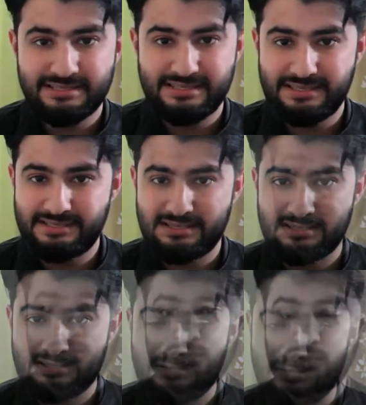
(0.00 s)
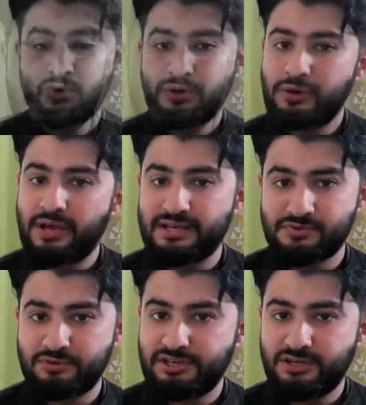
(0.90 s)
diseases. So as
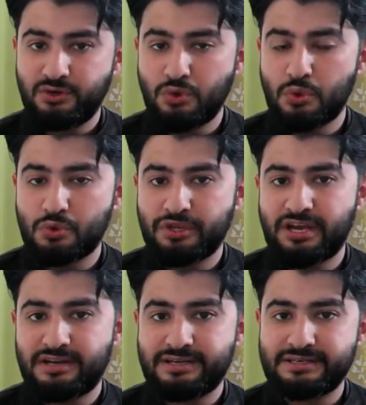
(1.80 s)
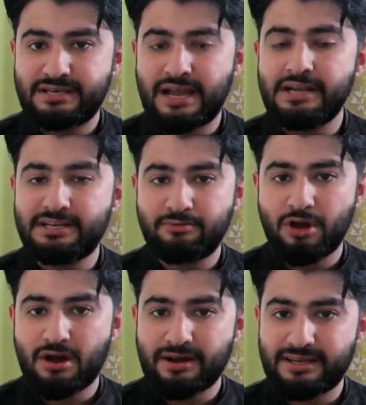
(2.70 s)
we know that
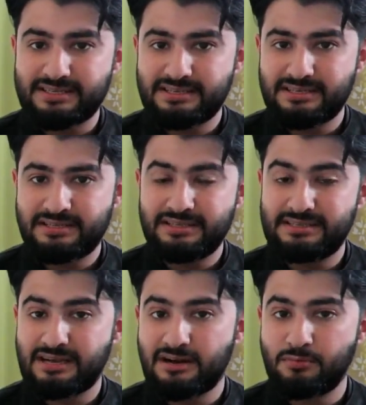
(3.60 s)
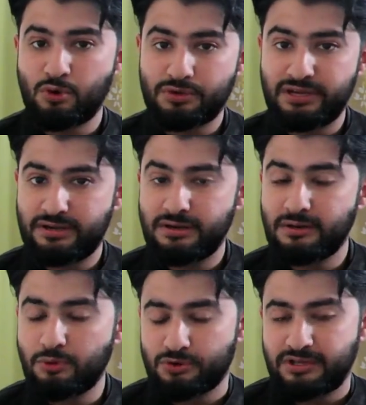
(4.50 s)
antibiotics, these are more than
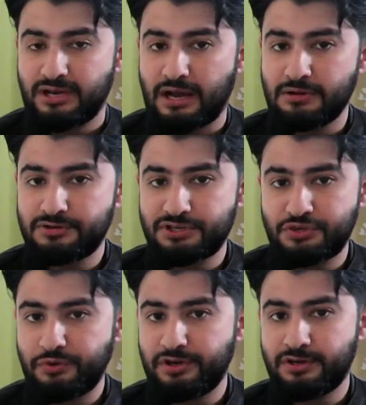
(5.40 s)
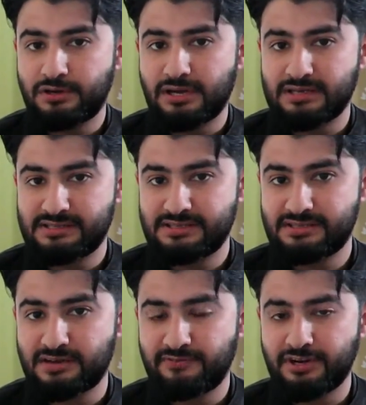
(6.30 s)
100 unique classes
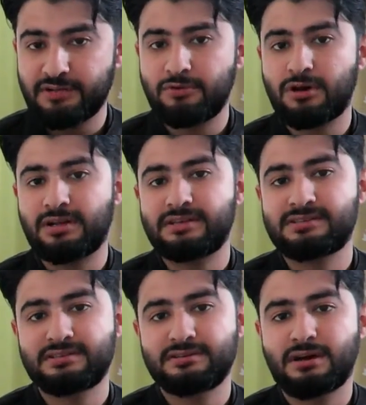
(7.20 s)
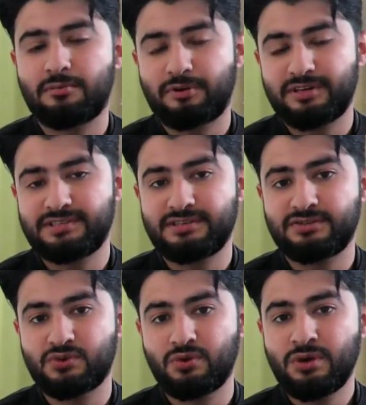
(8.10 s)
of antibiotics are present.
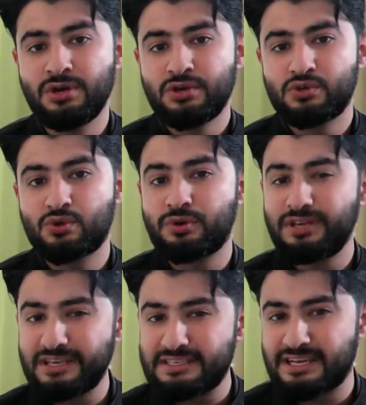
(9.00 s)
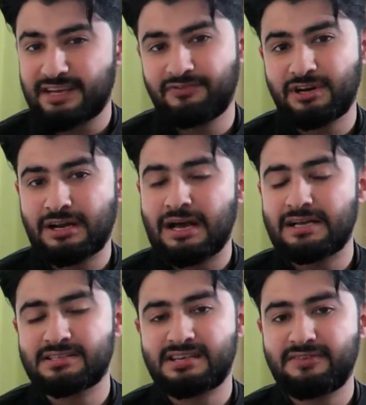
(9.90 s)
So each and every
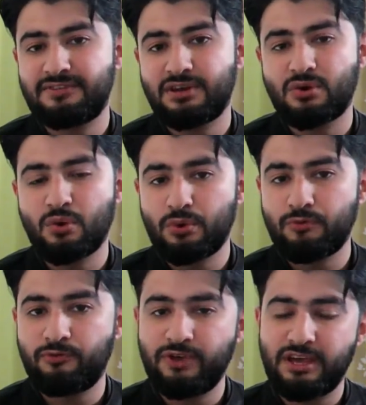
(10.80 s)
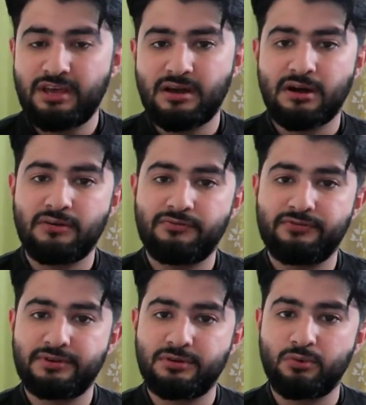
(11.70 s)
class have their own way of
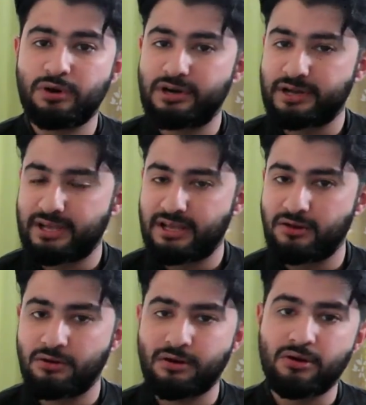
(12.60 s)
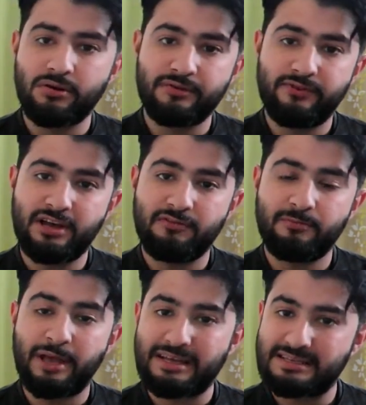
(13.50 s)
working, or own way of
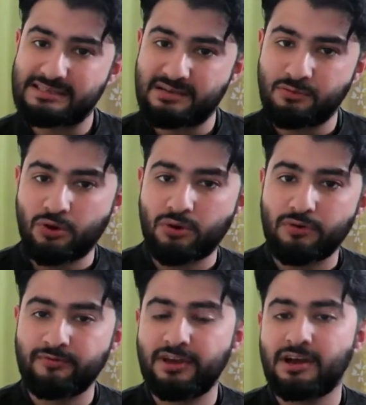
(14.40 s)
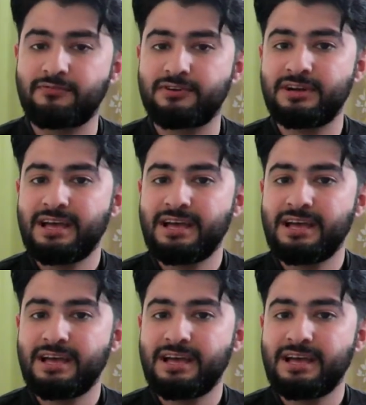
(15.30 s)
mechanism, or own way of